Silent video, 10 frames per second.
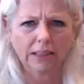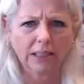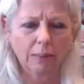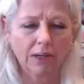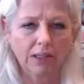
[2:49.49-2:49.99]

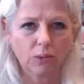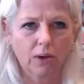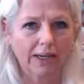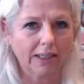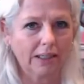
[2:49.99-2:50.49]
summit
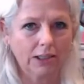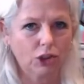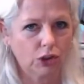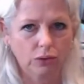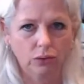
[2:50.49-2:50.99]
where I
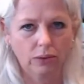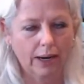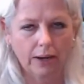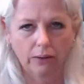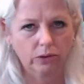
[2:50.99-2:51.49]
teach you
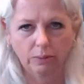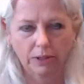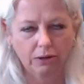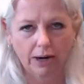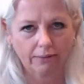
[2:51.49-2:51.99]
how to be a
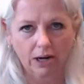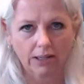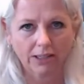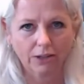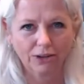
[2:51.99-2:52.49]
craft
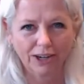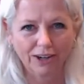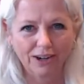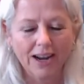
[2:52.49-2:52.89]
content creator.